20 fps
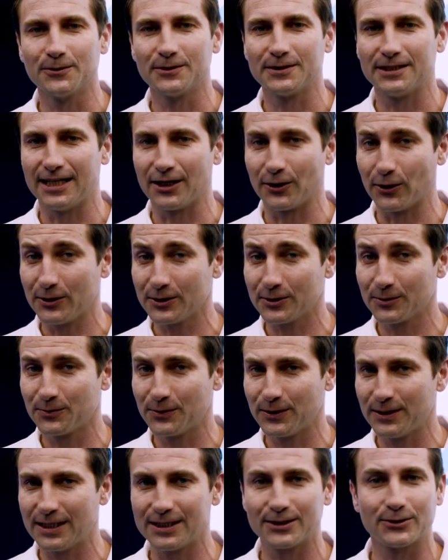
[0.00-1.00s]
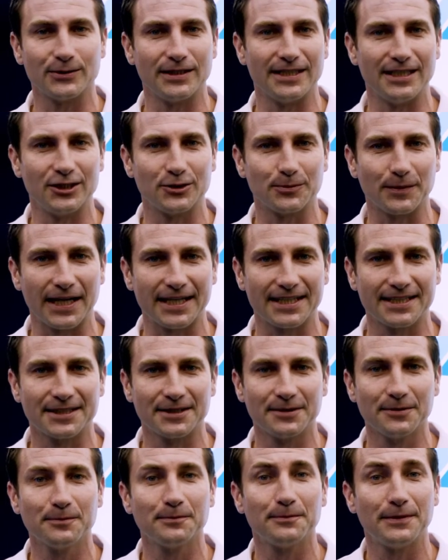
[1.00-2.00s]
images to the corresponding
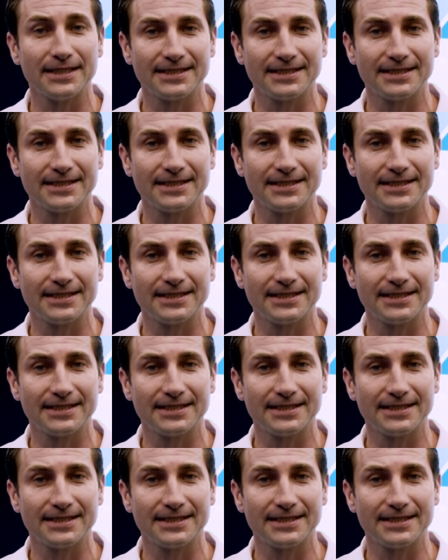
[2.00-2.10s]
patients.